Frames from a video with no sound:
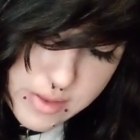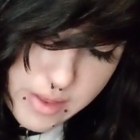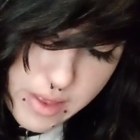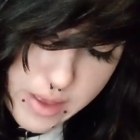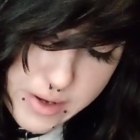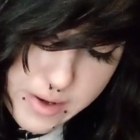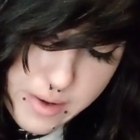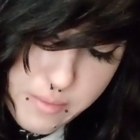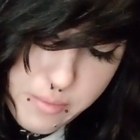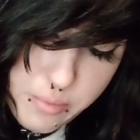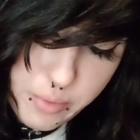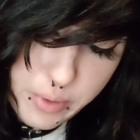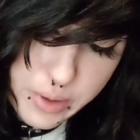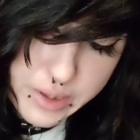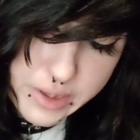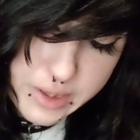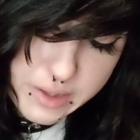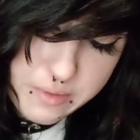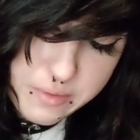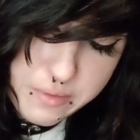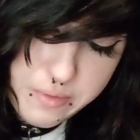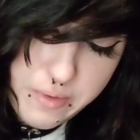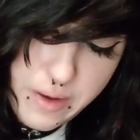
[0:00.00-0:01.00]
that I've
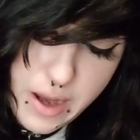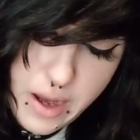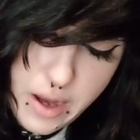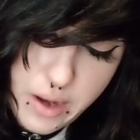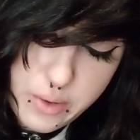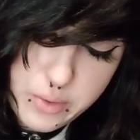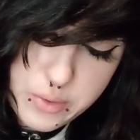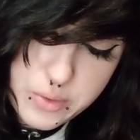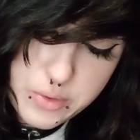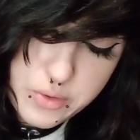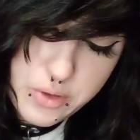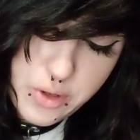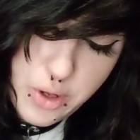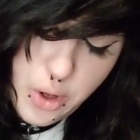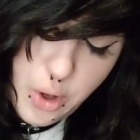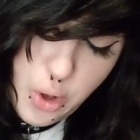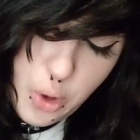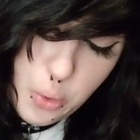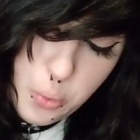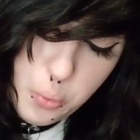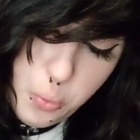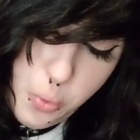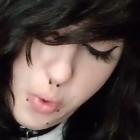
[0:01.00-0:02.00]
really found
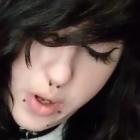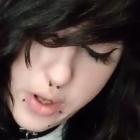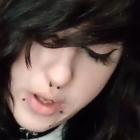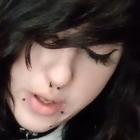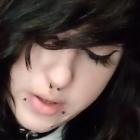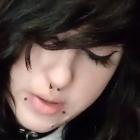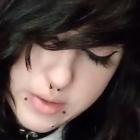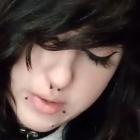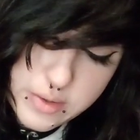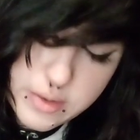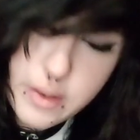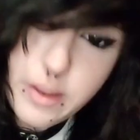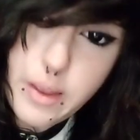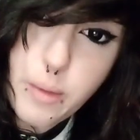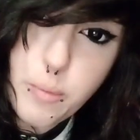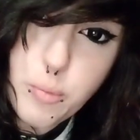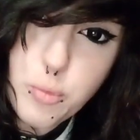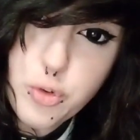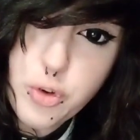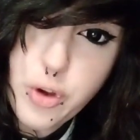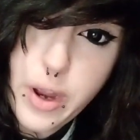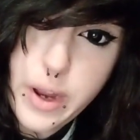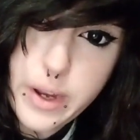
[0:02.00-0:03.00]
was
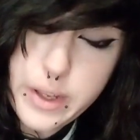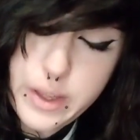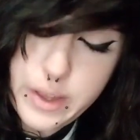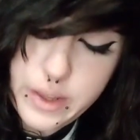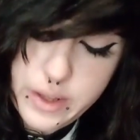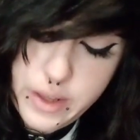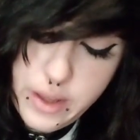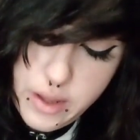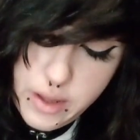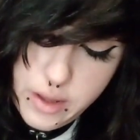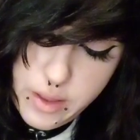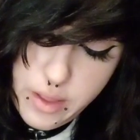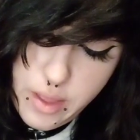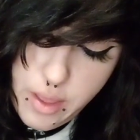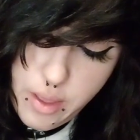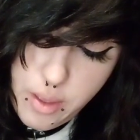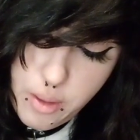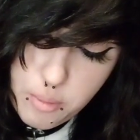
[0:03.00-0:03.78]
Dracula,